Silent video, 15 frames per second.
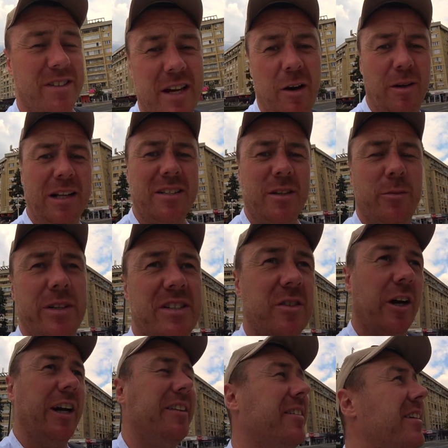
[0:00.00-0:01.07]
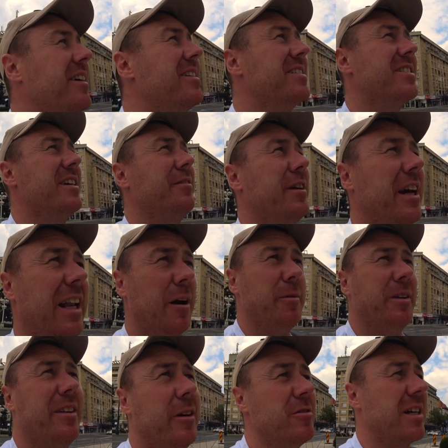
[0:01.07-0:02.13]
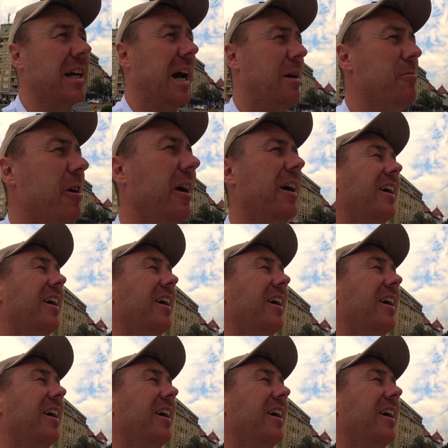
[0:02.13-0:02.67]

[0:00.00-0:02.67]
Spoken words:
so let's go inside, see if they allow me to use the camera.